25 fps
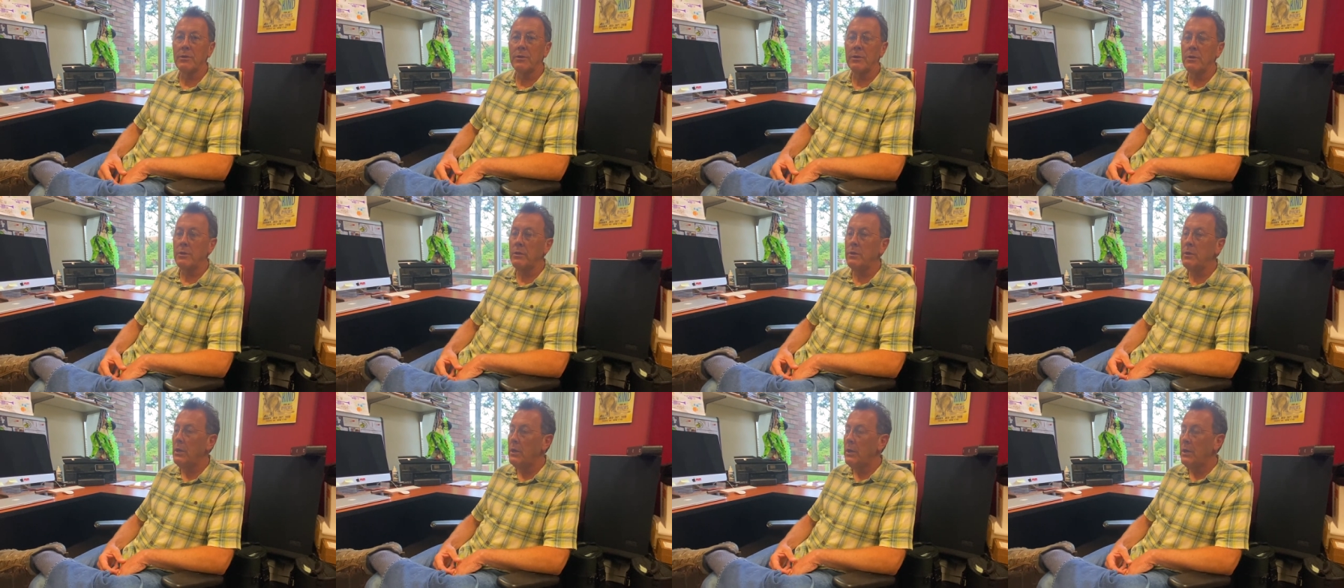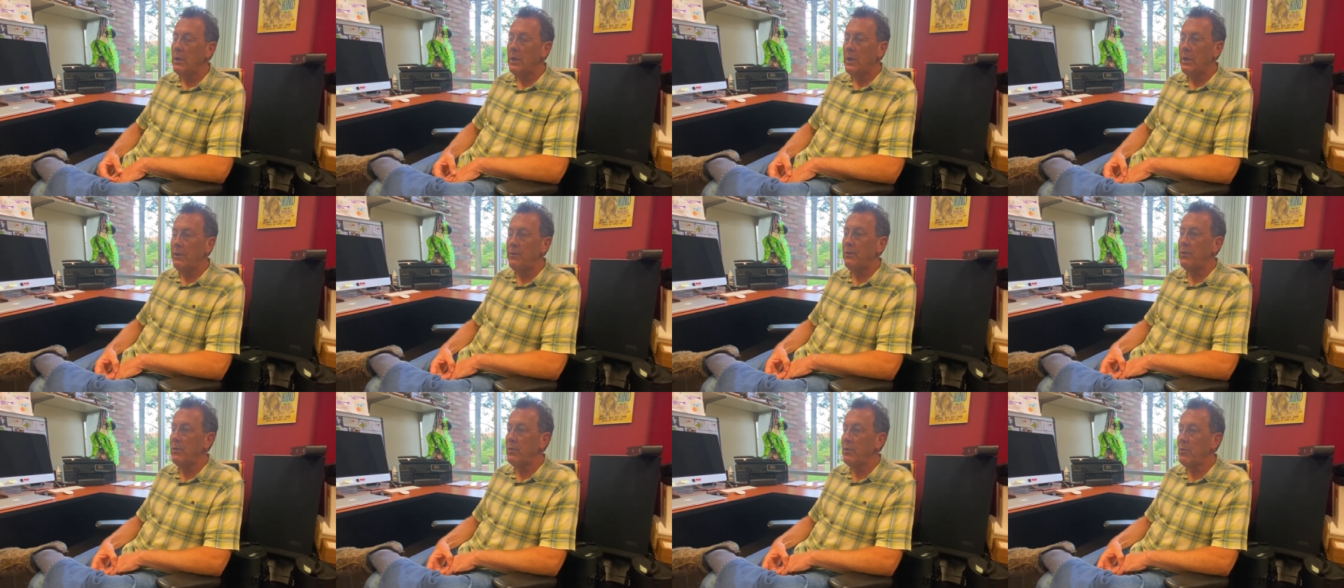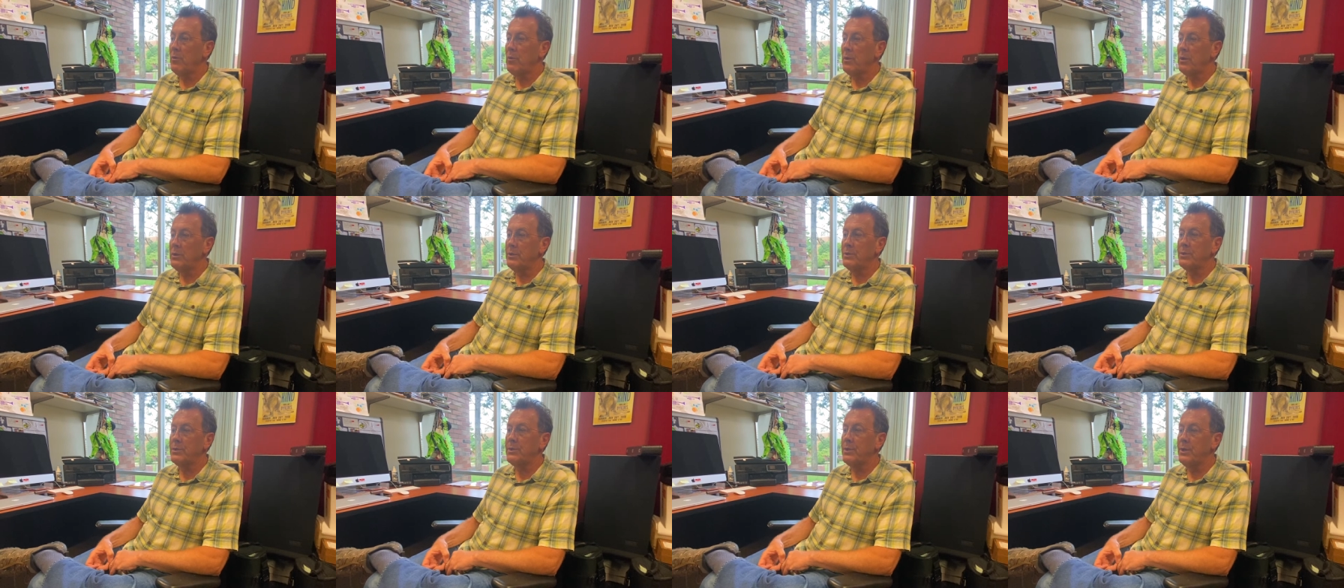And, and they're the
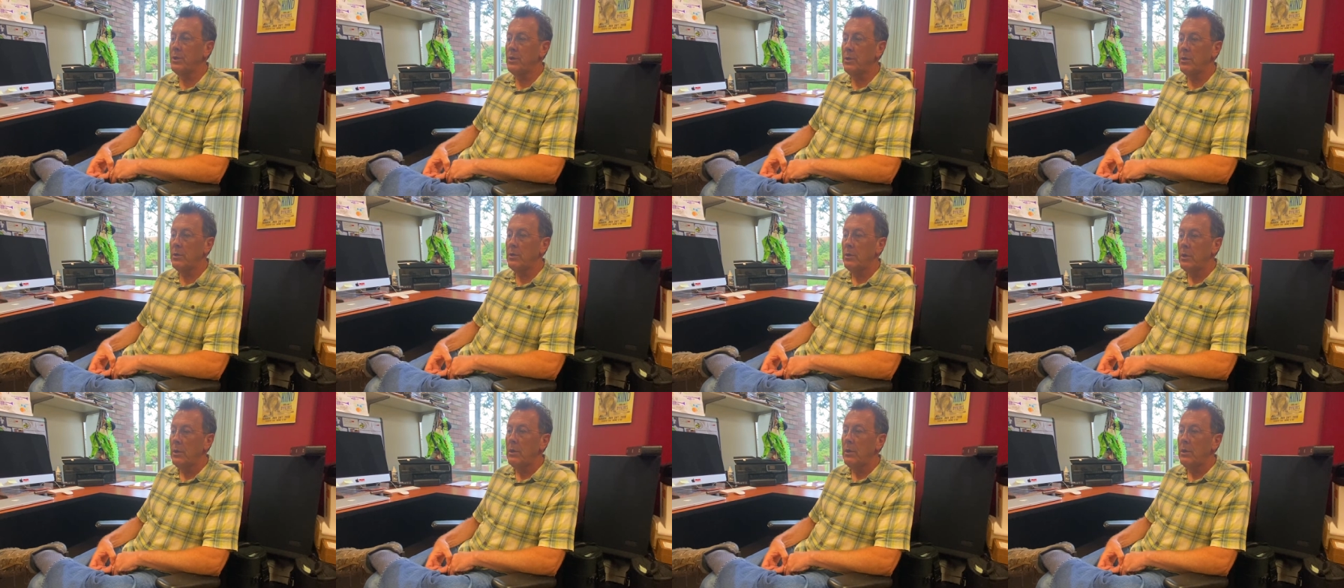ones that